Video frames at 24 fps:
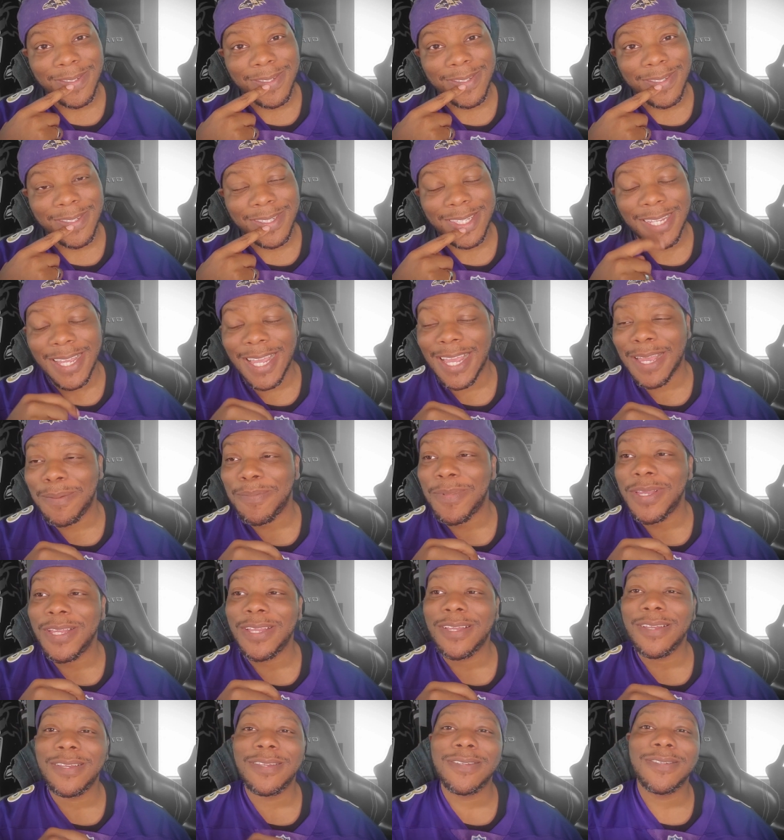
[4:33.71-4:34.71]

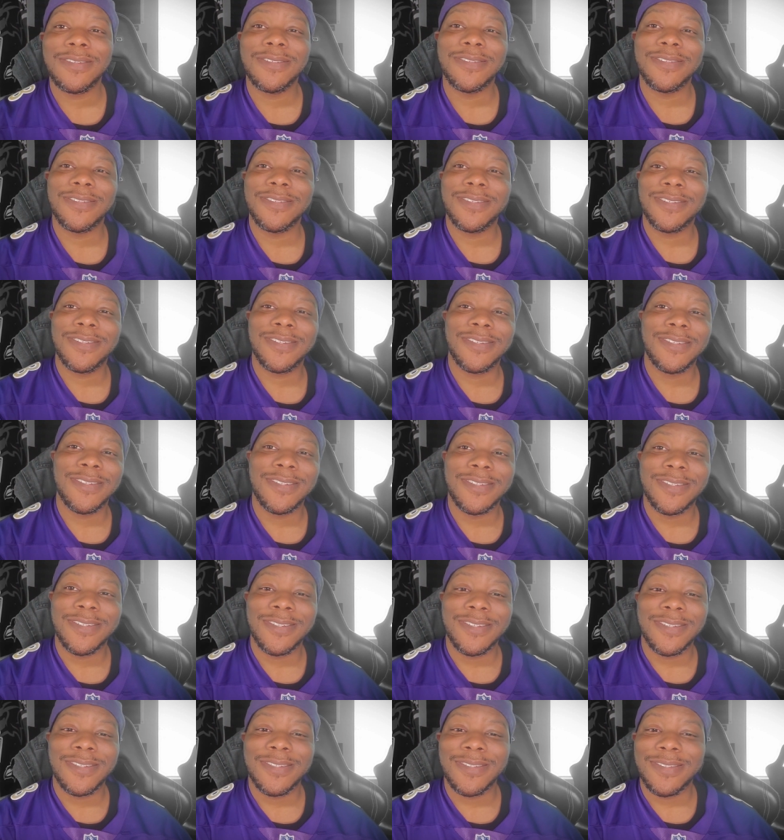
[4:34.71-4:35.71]
Sammy.
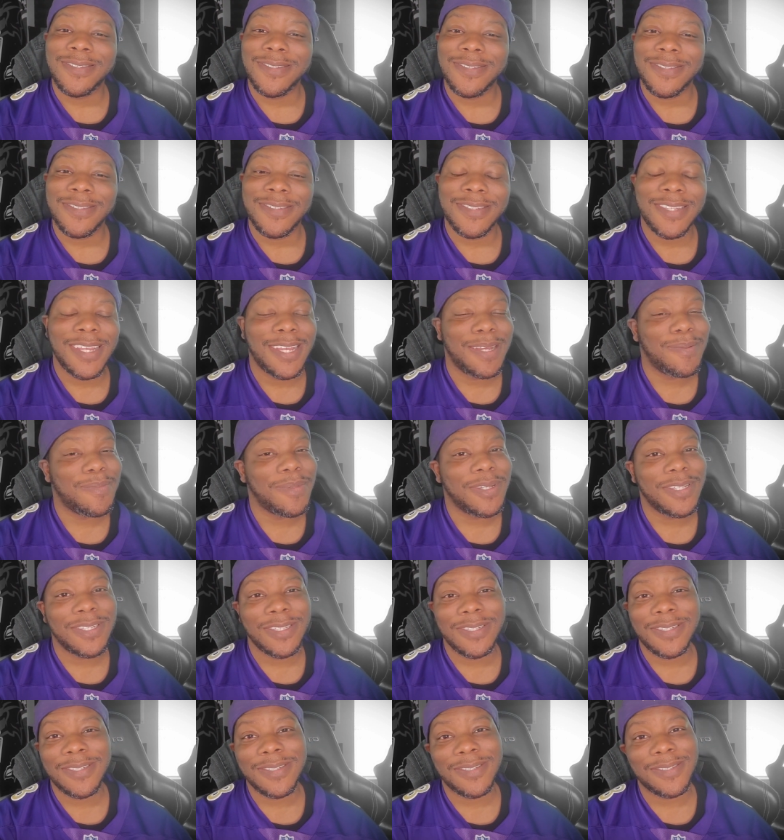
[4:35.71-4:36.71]

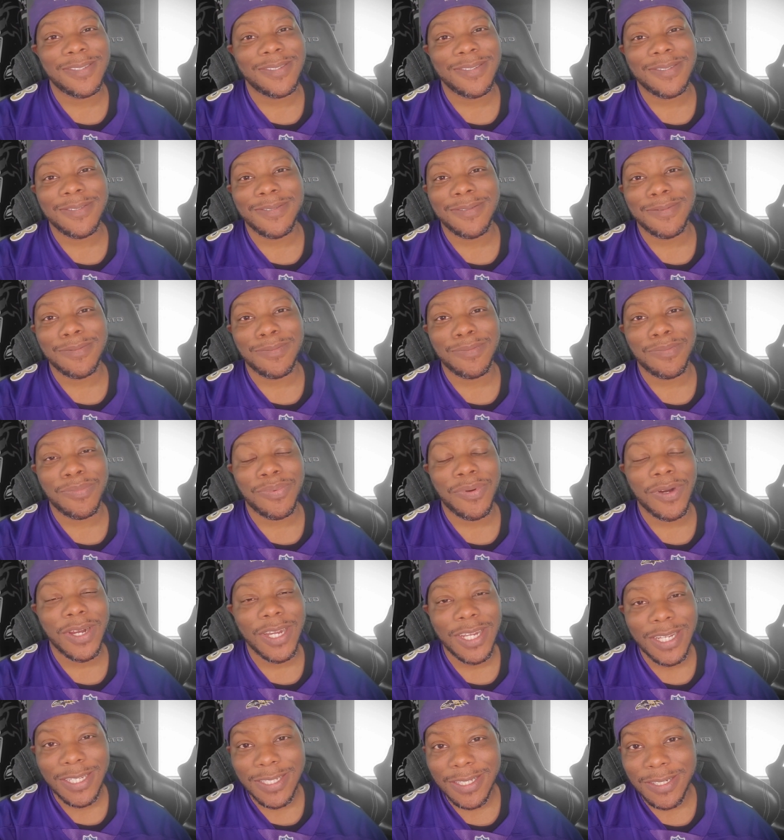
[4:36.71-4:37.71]
Sammy's
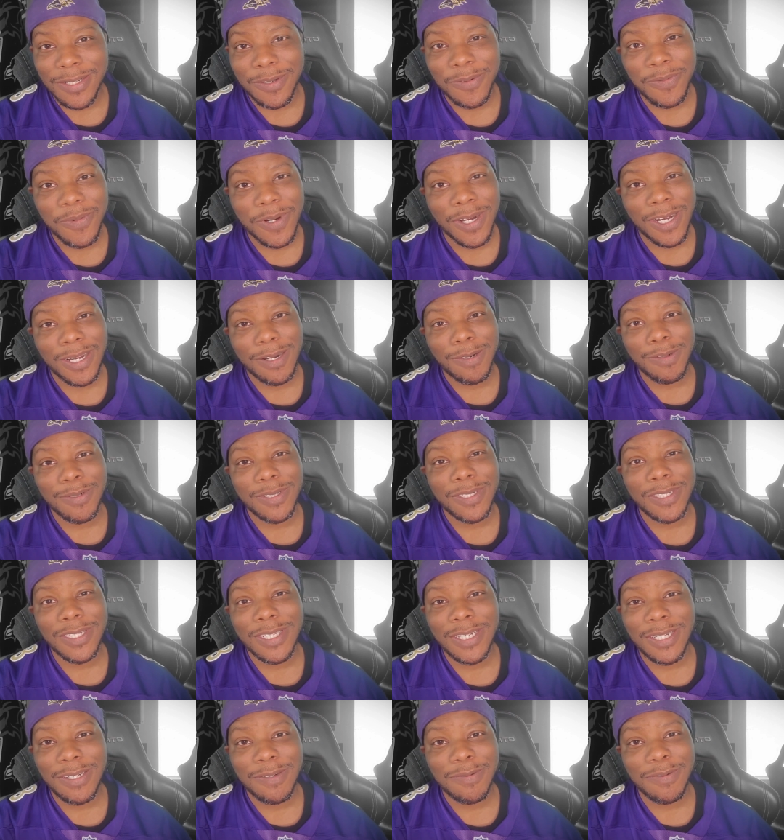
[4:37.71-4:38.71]
praising the wide
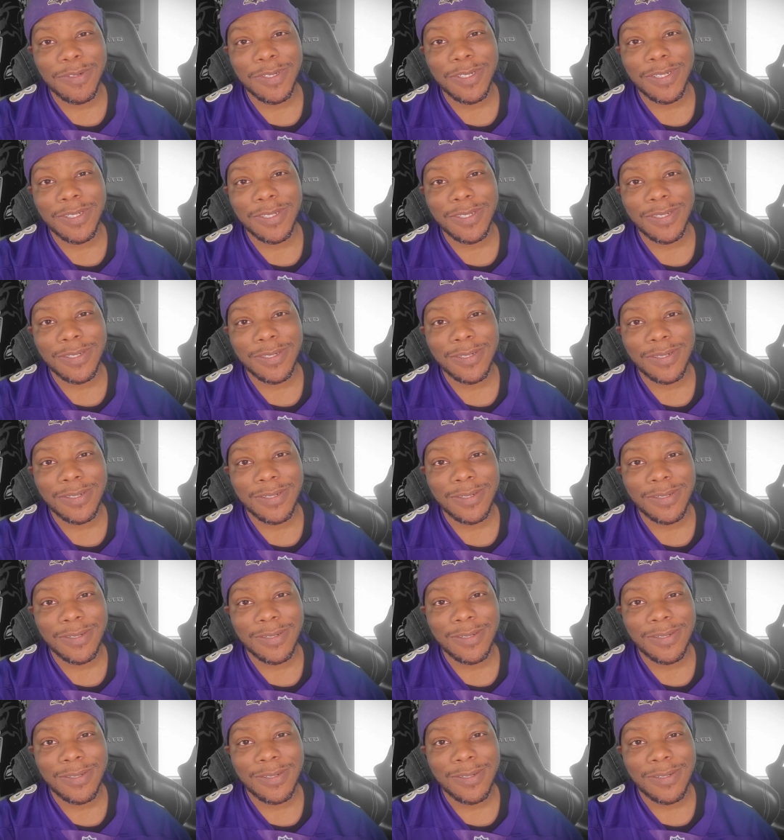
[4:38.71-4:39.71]
receivers.
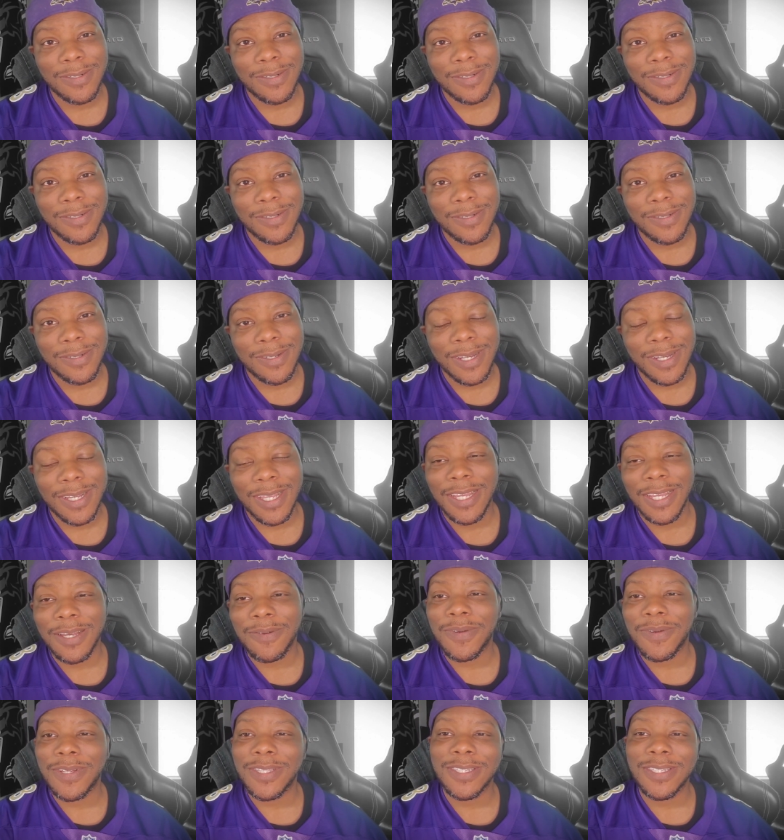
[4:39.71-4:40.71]
I
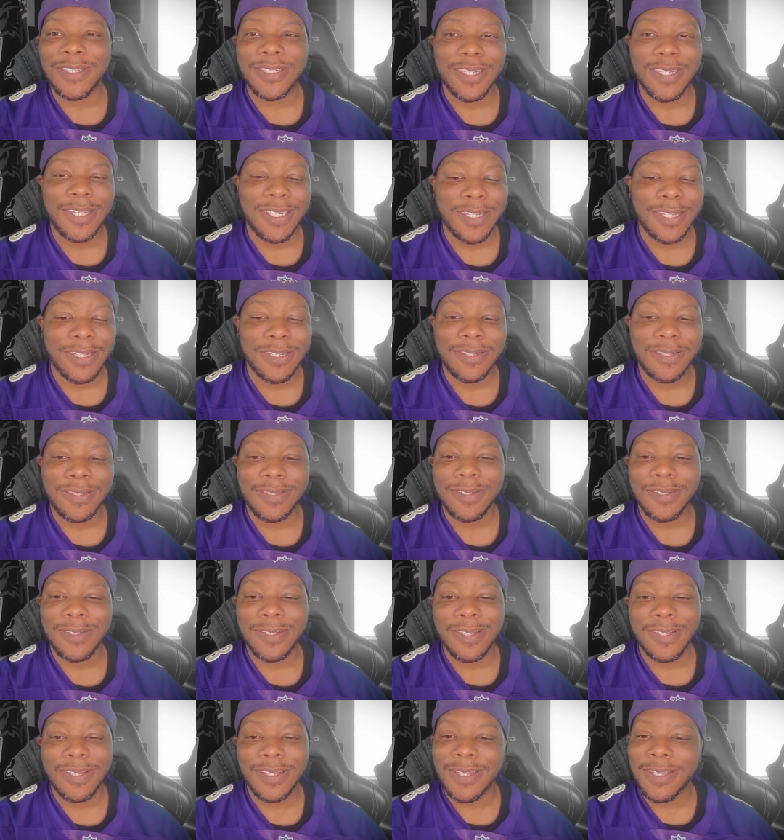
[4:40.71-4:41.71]
can't wait to see
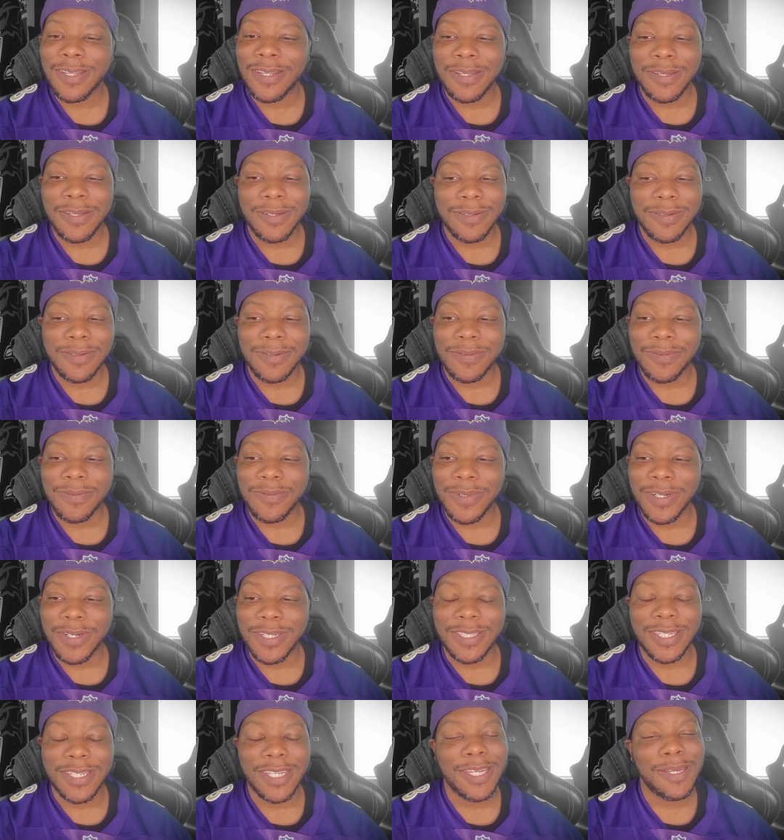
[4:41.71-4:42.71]

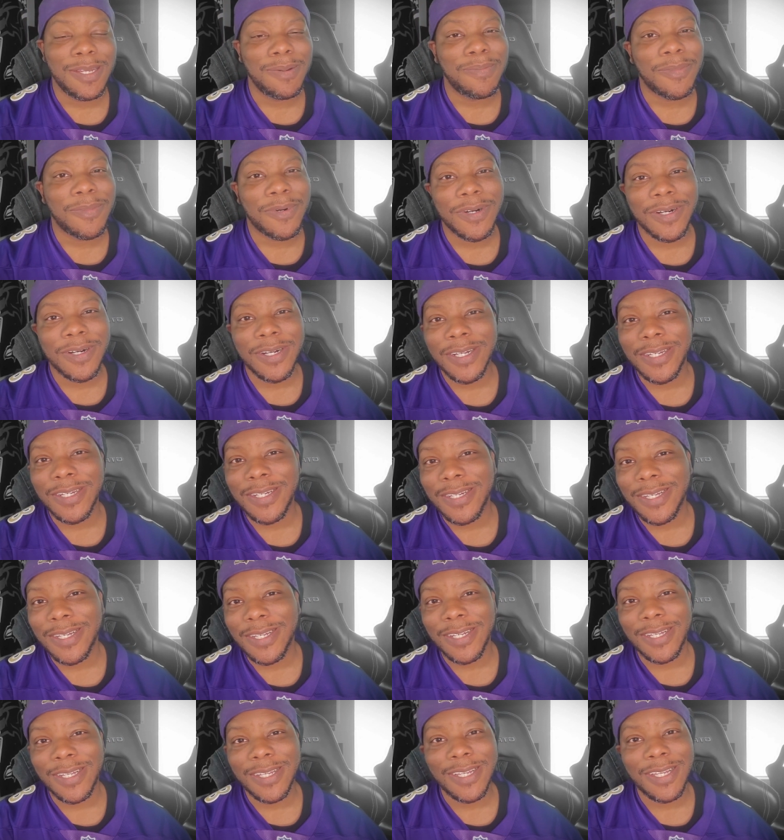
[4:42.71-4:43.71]
what Tee Martin
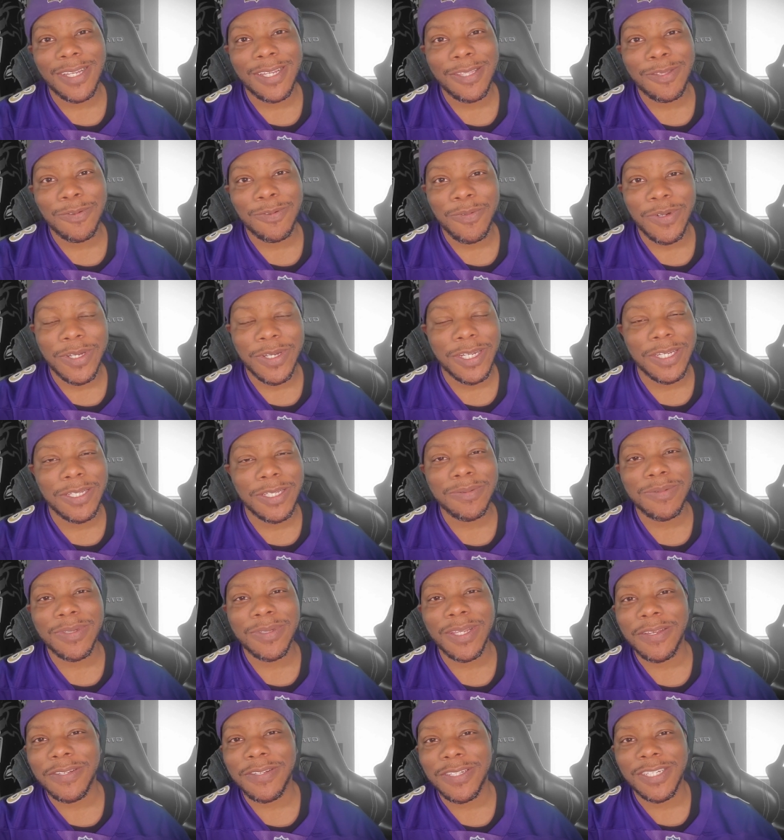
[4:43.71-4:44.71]
and Keith Williams
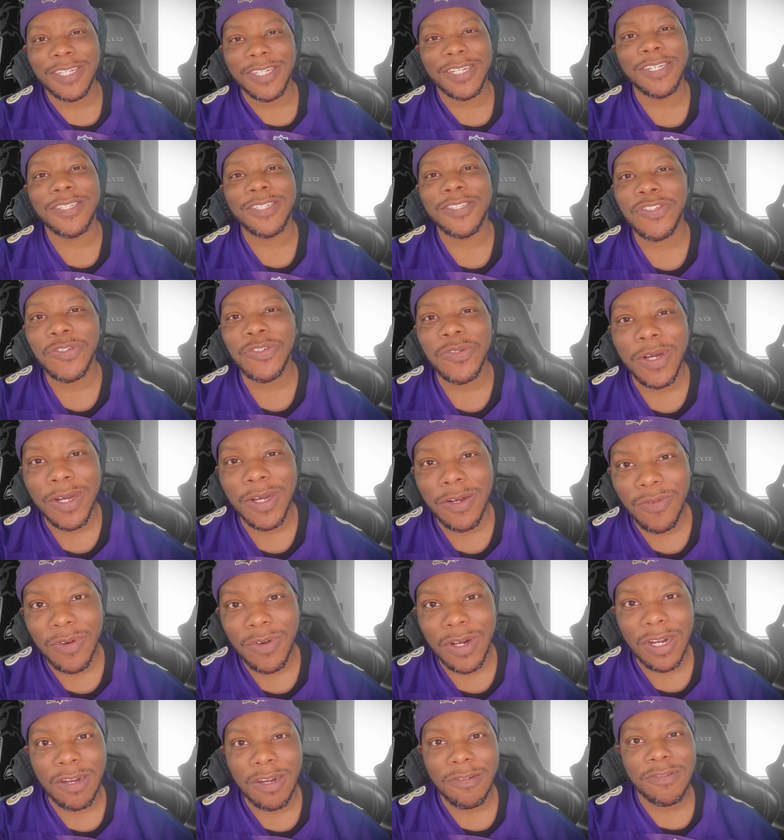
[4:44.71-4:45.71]
has done to our
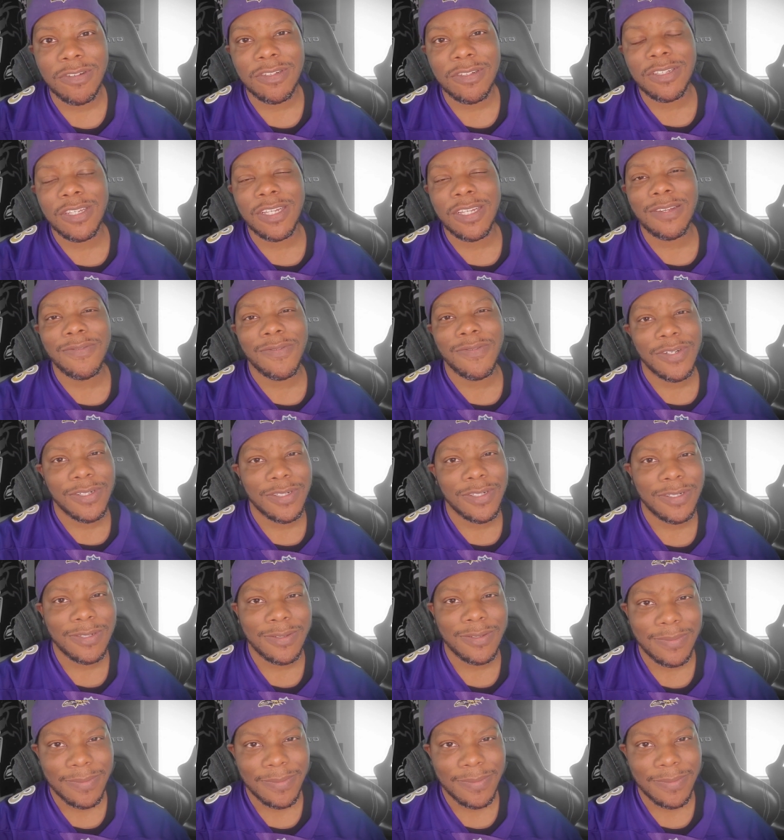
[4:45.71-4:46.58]
wide receivers.